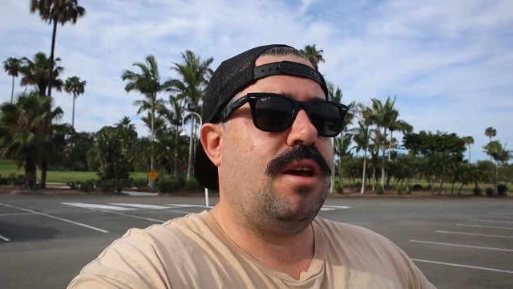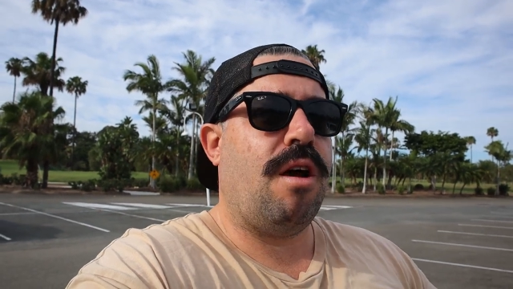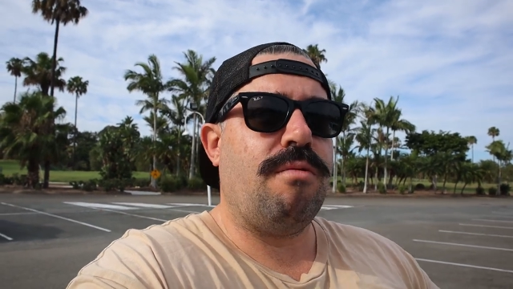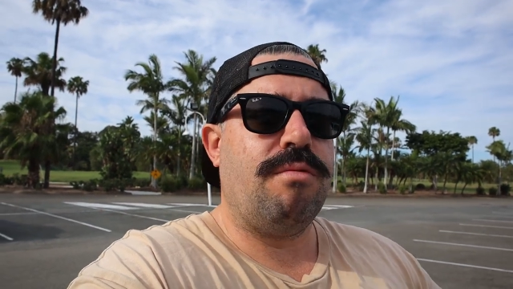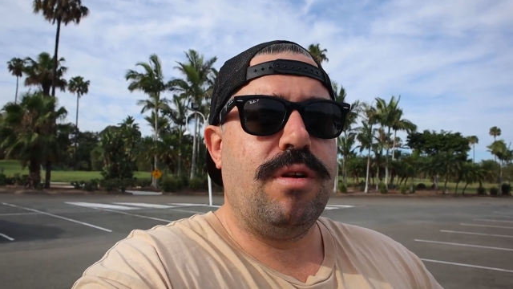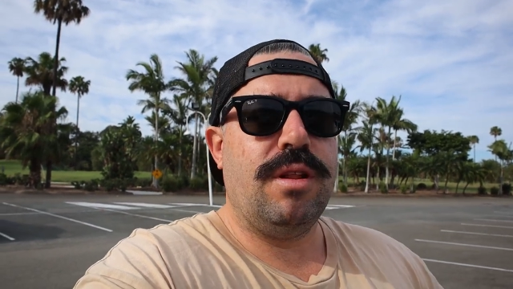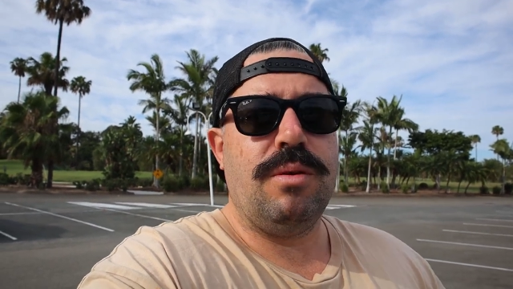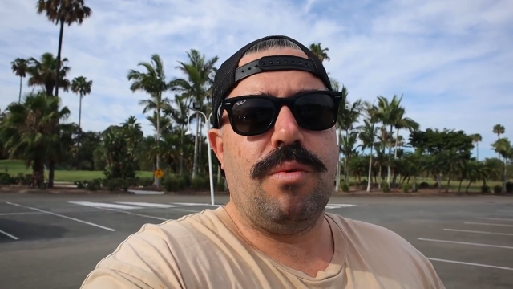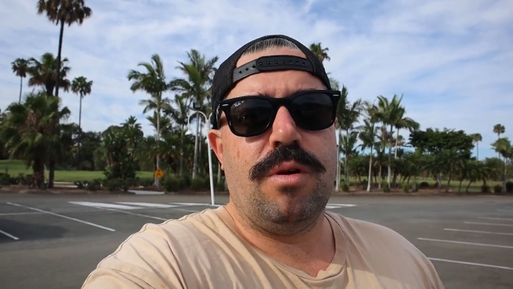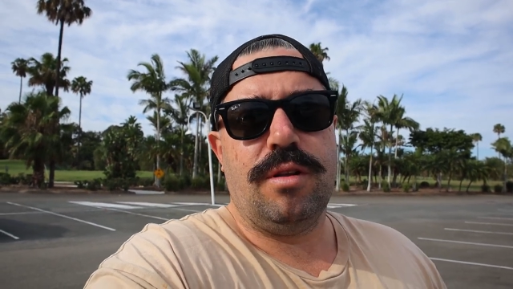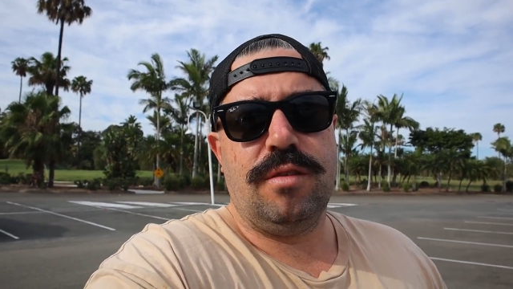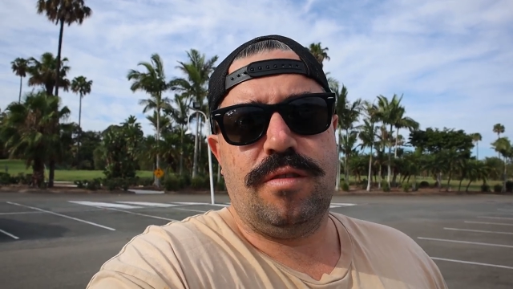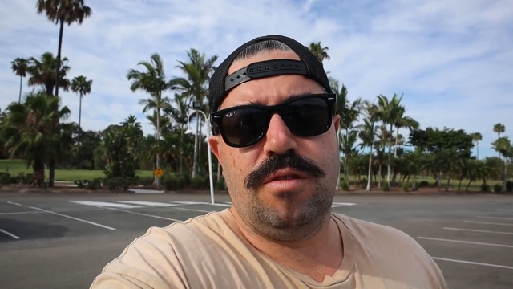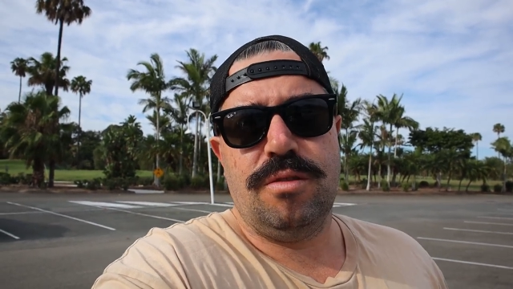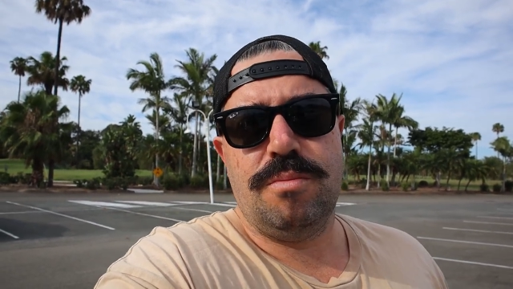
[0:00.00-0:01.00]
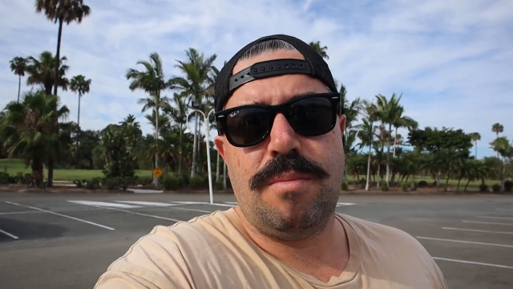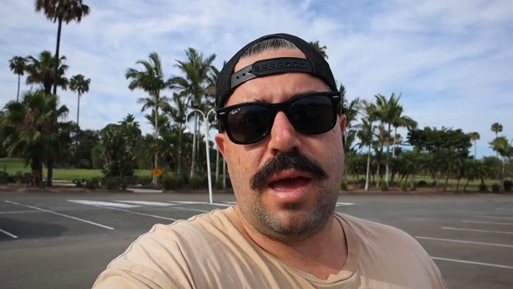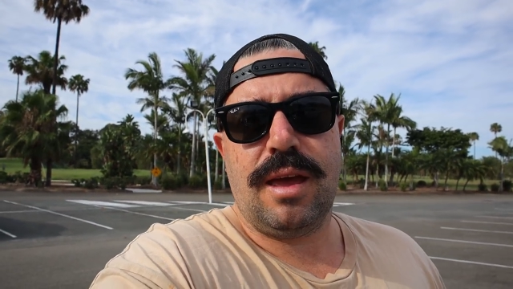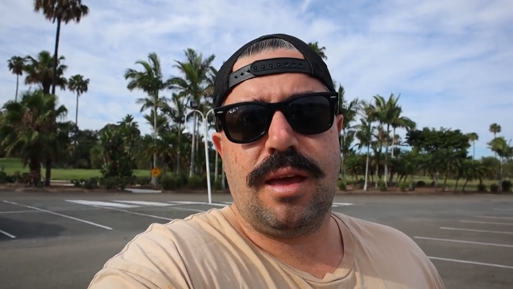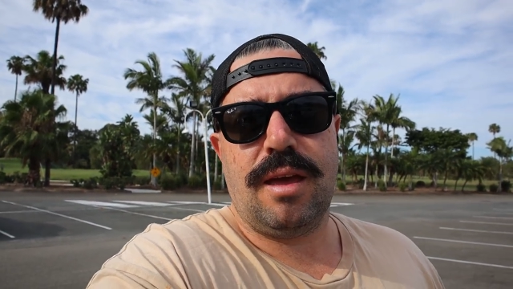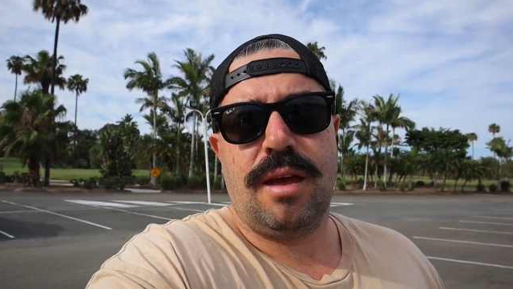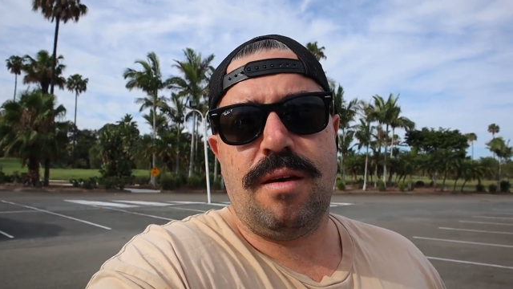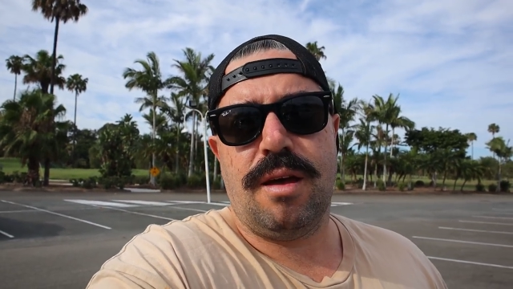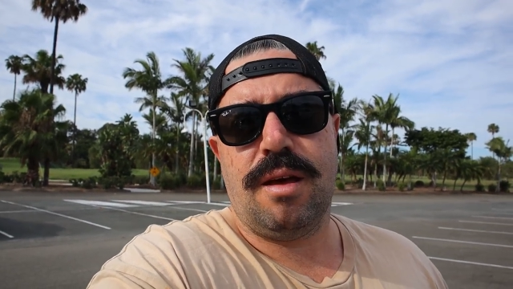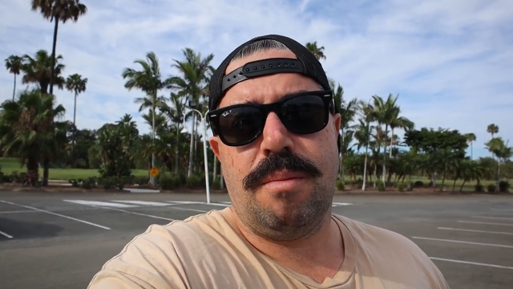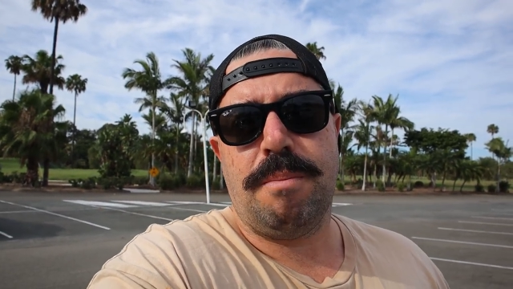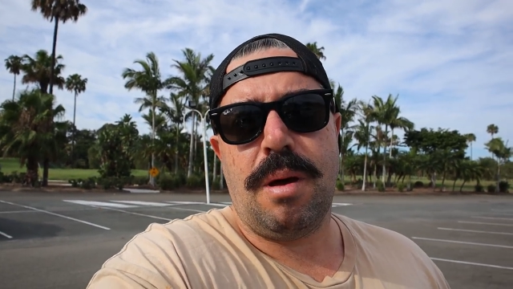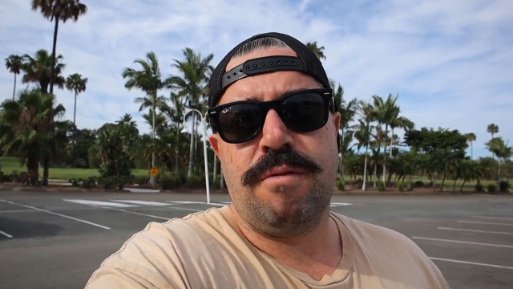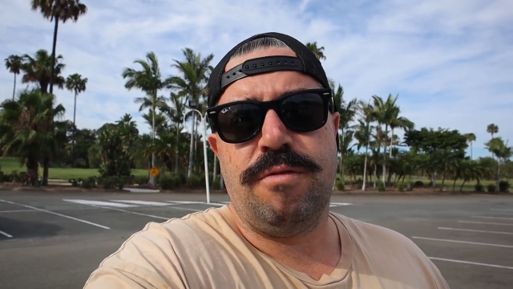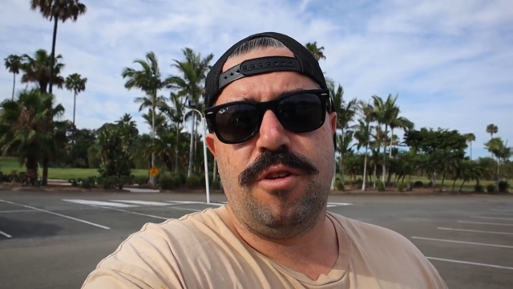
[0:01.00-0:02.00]
I really wanted to make a,
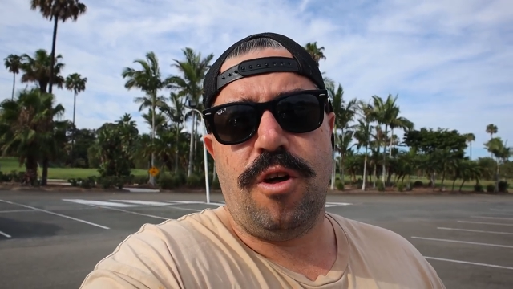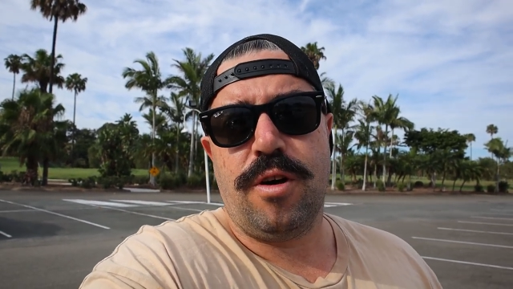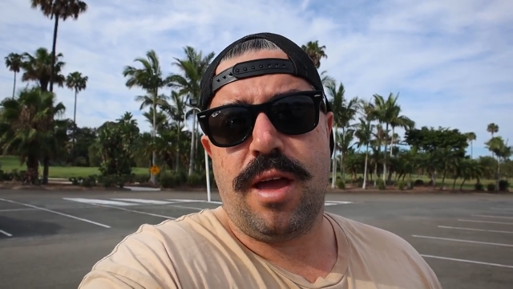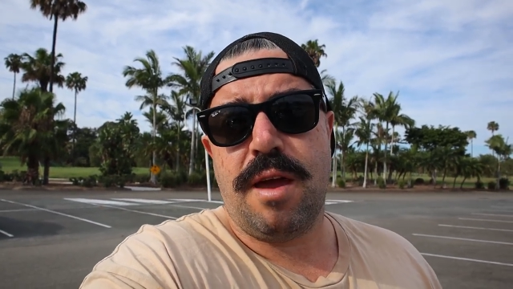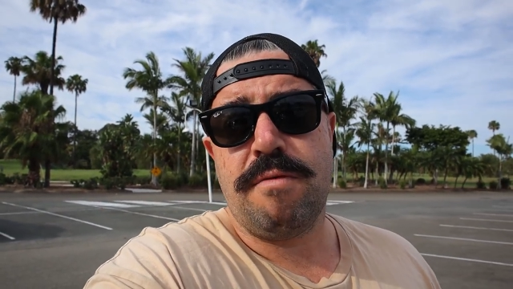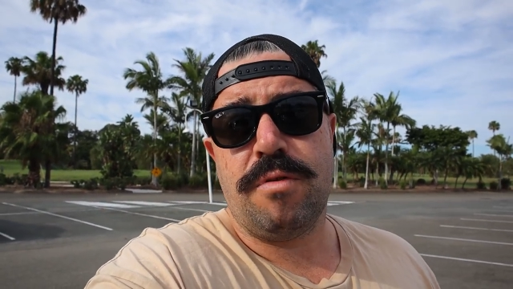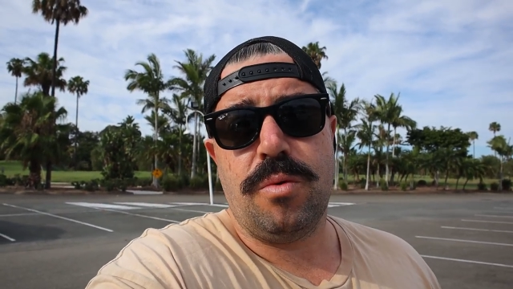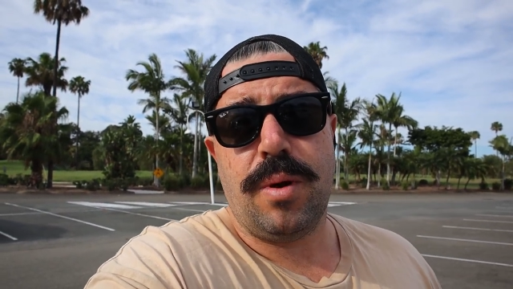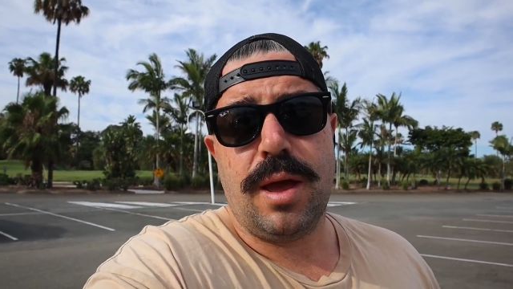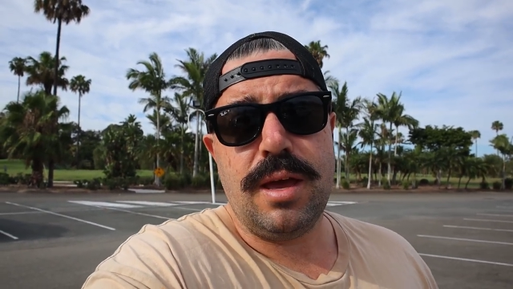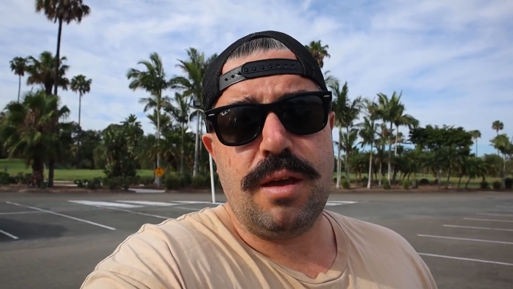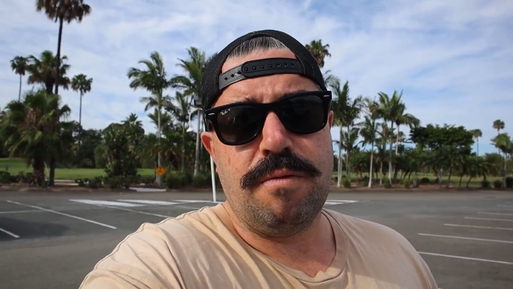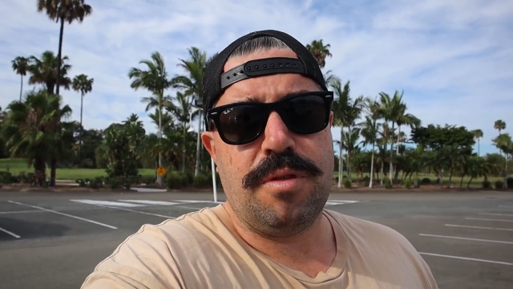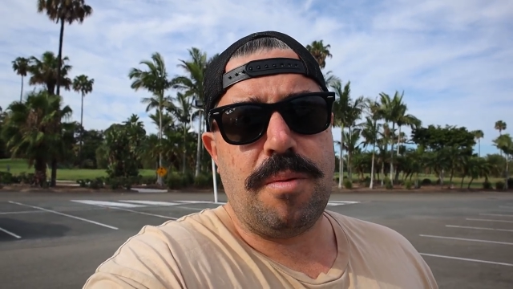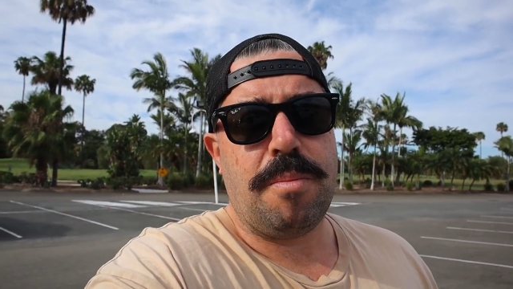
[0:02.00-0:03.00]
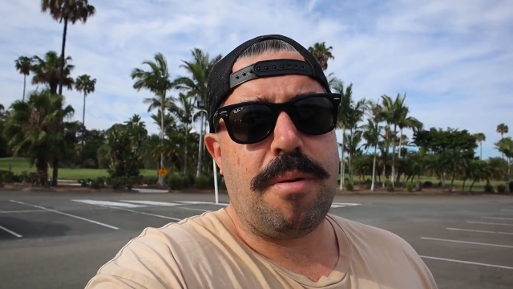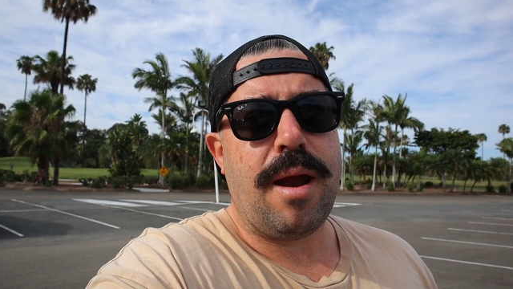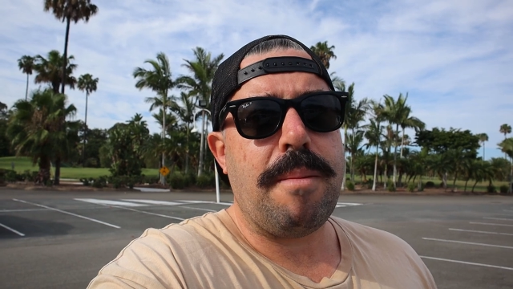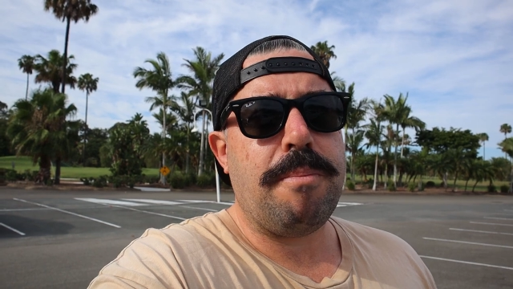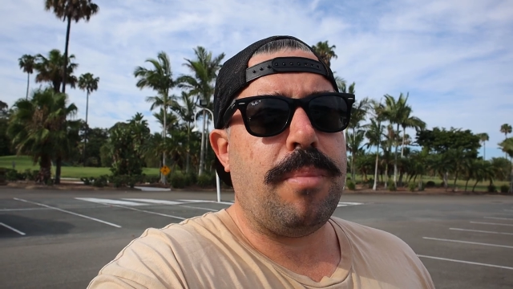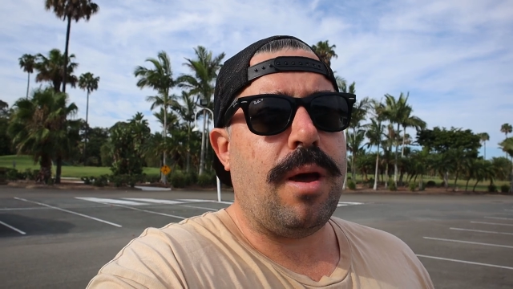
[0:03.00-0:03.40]
a, vlog every week of the prep,